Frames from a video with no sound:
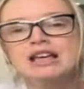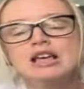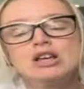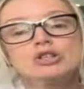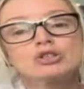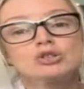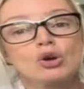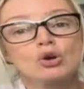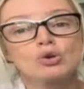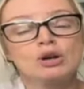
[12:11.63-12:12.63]

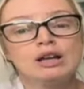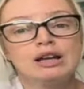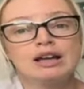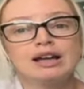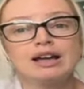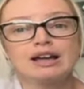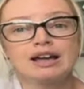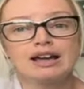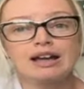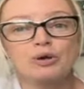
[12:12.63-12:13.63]
So,
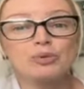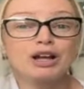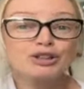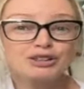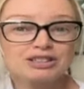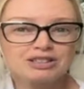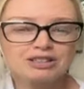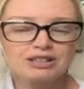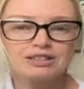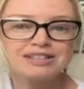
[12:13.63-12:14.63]
when I looked into
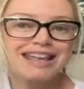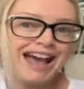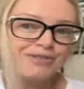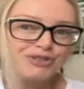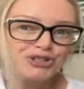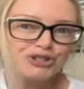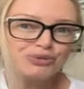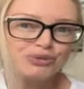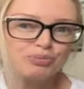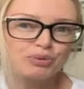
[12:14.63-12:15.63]
this, the average
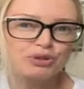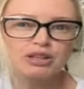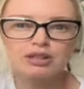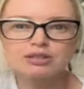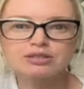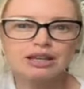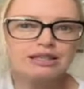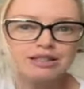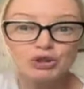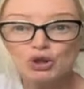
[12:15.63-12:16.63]
children's book is
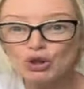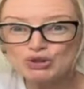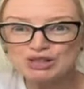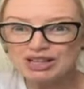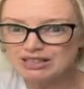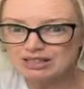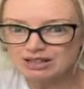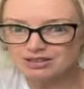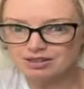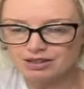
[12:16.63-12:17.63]

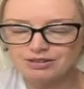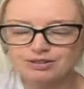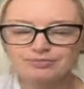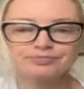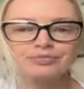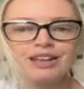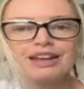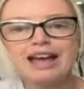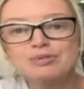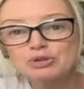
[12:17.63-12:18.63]
$19.99.
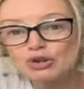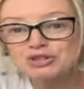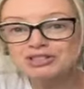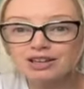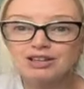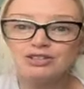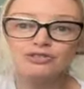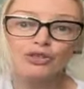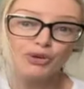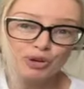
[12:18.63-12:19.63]
Amazon takes
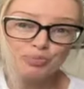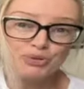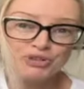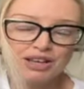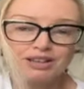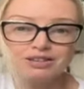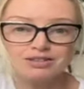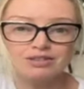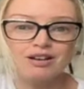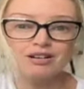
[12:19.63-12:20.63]

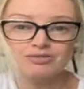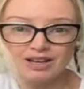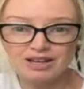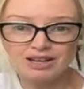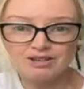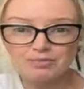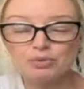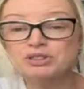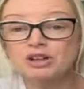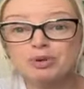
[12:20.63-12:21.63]
30% of any
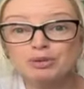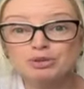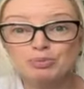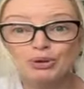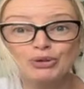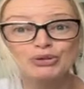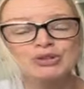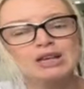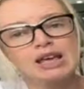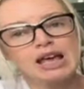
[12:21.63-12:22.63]
self-published books,
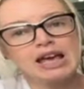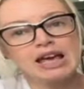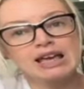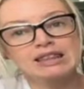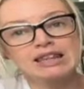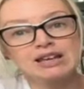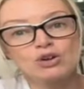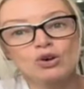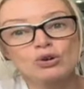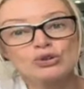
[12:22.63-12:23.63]
and then
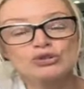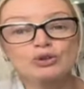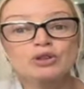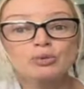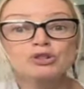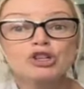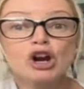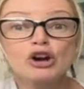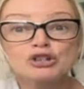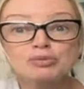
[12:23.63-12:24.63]
also they will
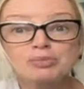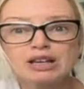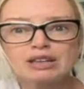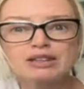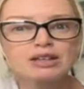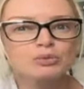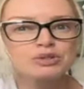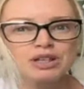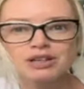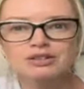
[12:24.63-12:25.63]
charge me, I think it was
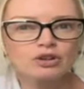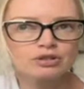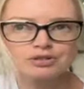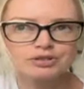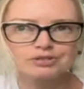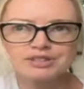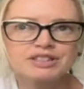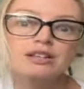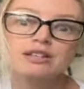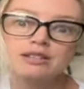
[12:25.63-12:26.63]

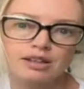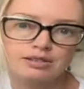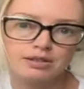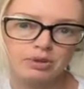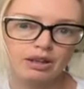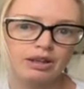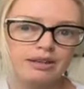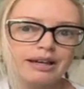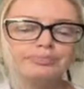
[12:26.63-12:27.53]
$10.60, something like that,